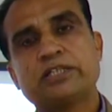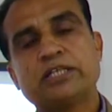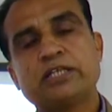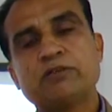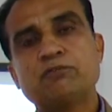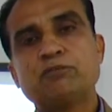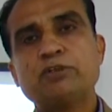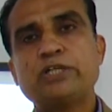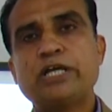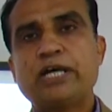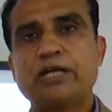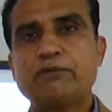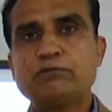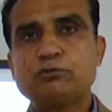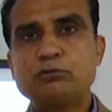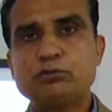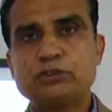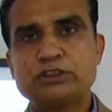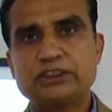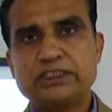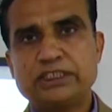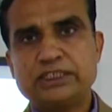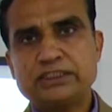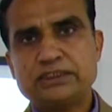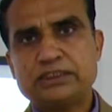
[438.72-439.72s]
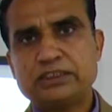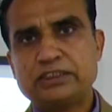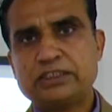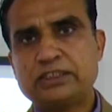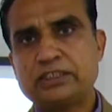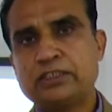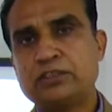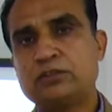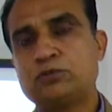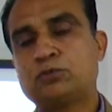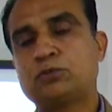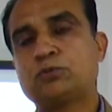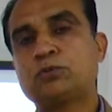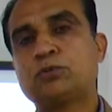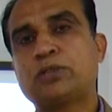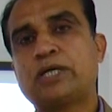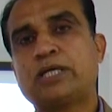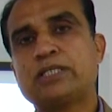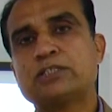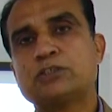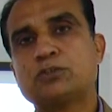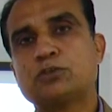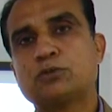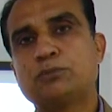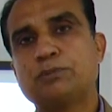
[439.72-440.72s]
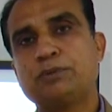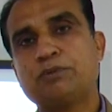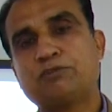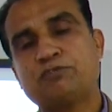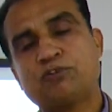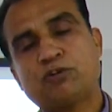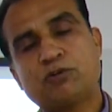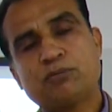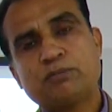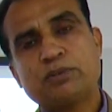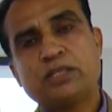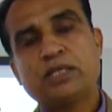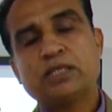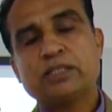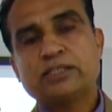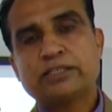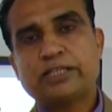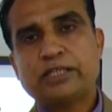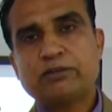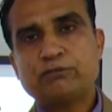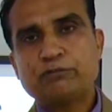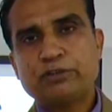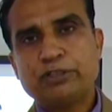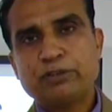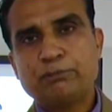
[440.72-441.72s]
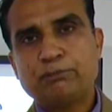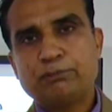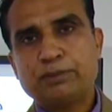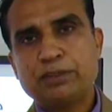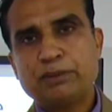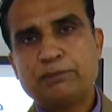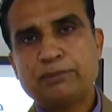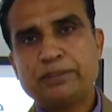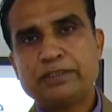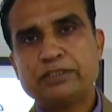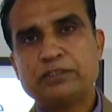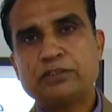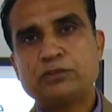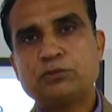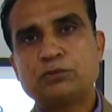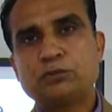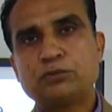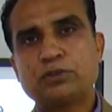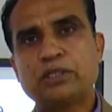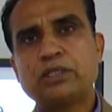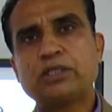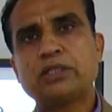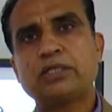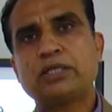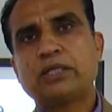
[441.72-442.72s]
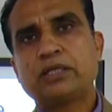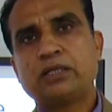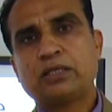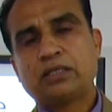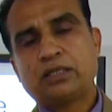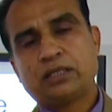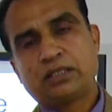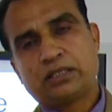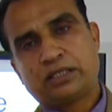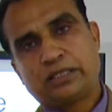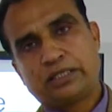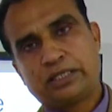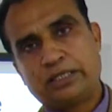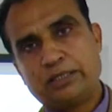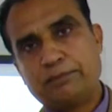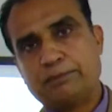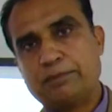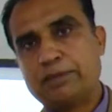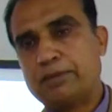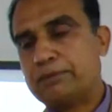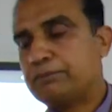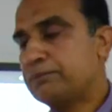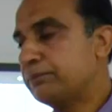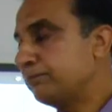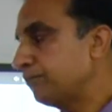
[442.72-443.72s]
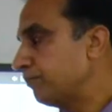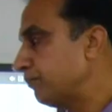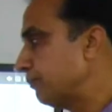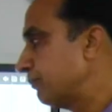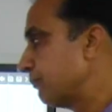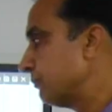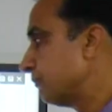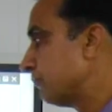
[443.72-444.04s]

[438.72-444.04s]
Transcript: then we have to change it into the SOP form, then we implement it into the K map.